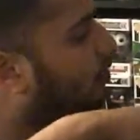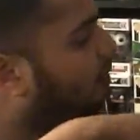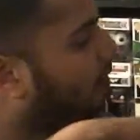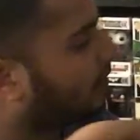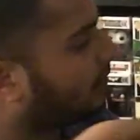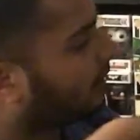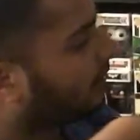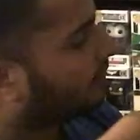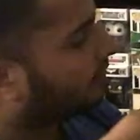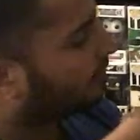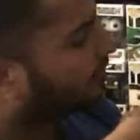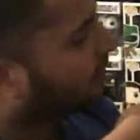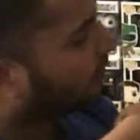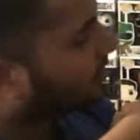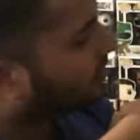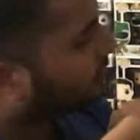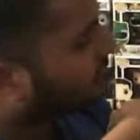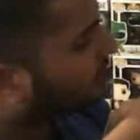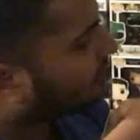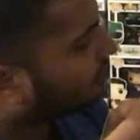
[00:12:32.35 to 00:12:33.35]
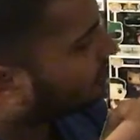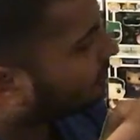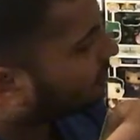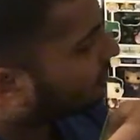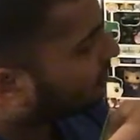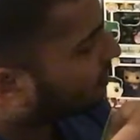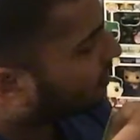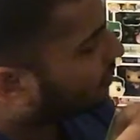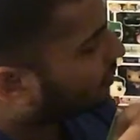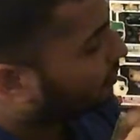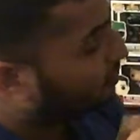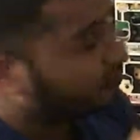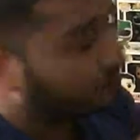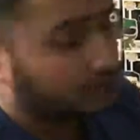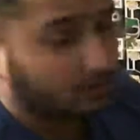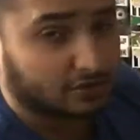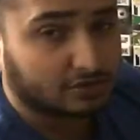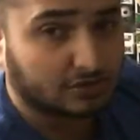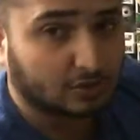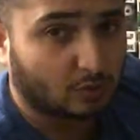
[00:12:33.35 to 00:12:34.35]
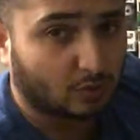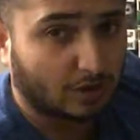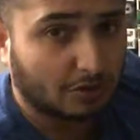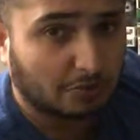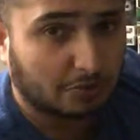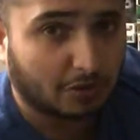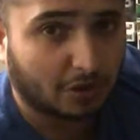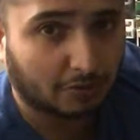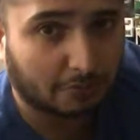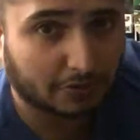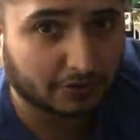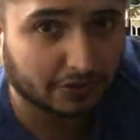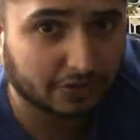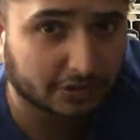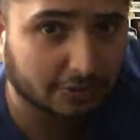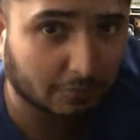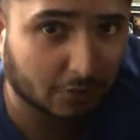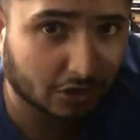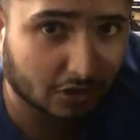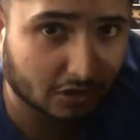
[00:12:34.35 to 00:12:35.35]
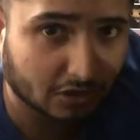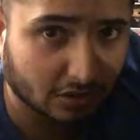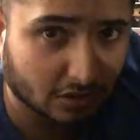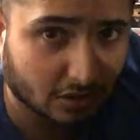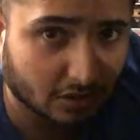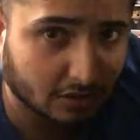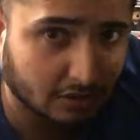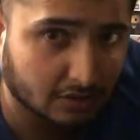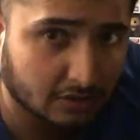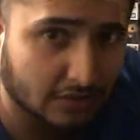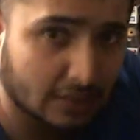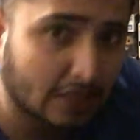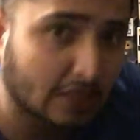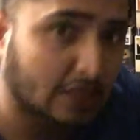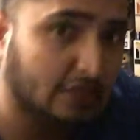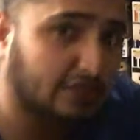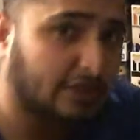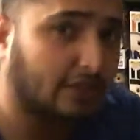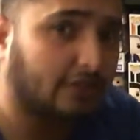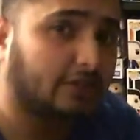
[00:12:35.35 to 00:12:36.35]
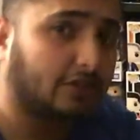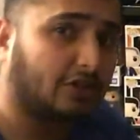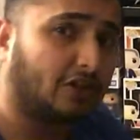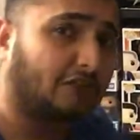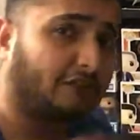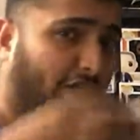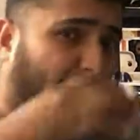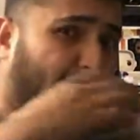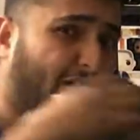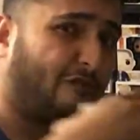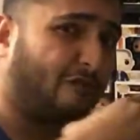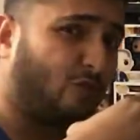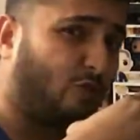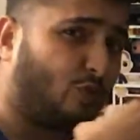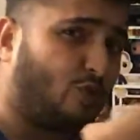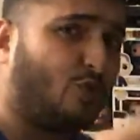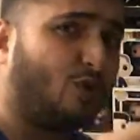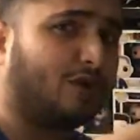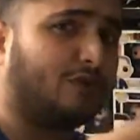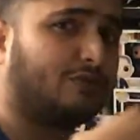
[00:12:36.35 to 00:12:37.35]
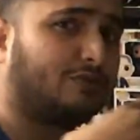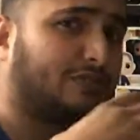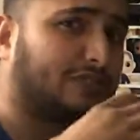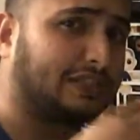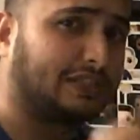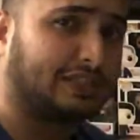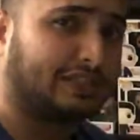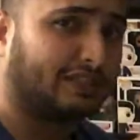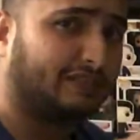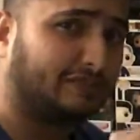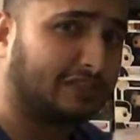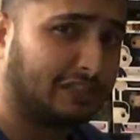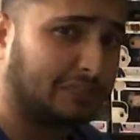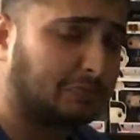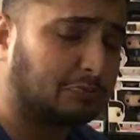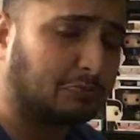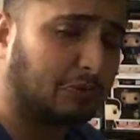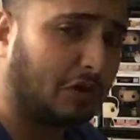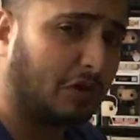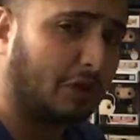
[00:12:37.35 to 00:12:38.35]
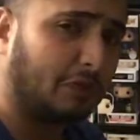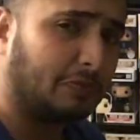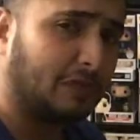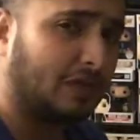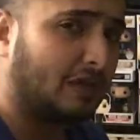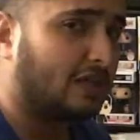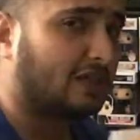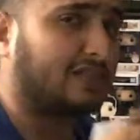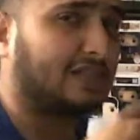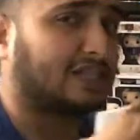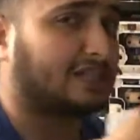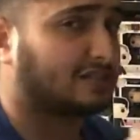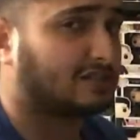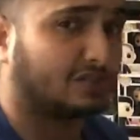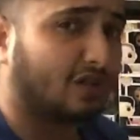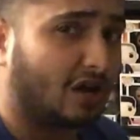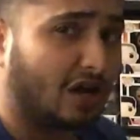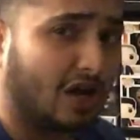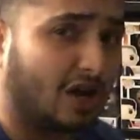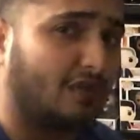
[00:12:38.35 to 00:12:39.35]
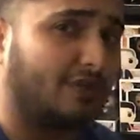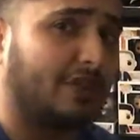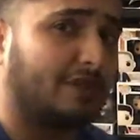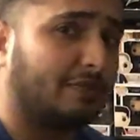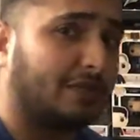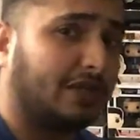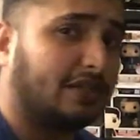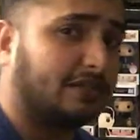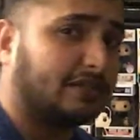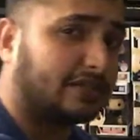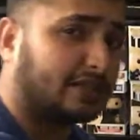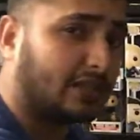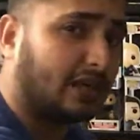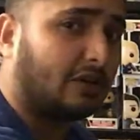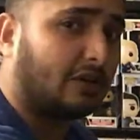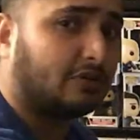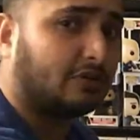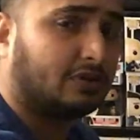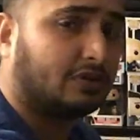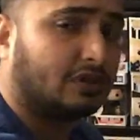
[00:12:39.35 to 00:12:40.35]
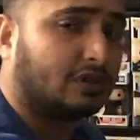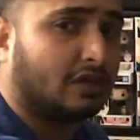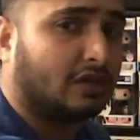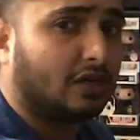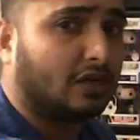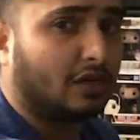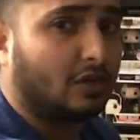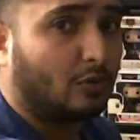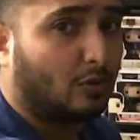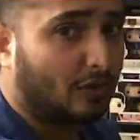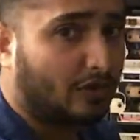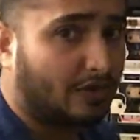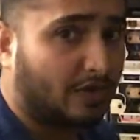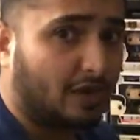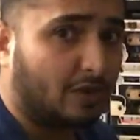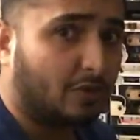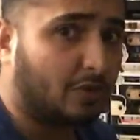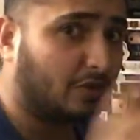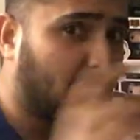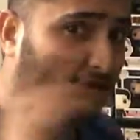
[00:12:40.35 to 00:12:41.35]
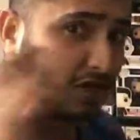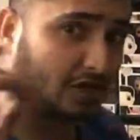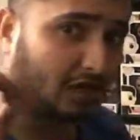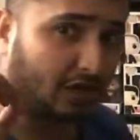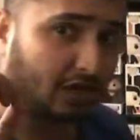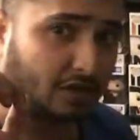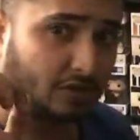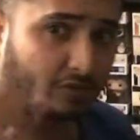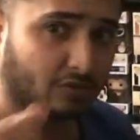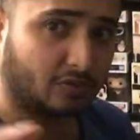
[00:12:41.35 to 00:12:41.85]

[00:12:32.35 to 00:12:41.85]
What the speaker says: looking at this, it only shows the one pop on the spoiler card. So I don't know if everyone received this pop. That's not how they made it sound when they were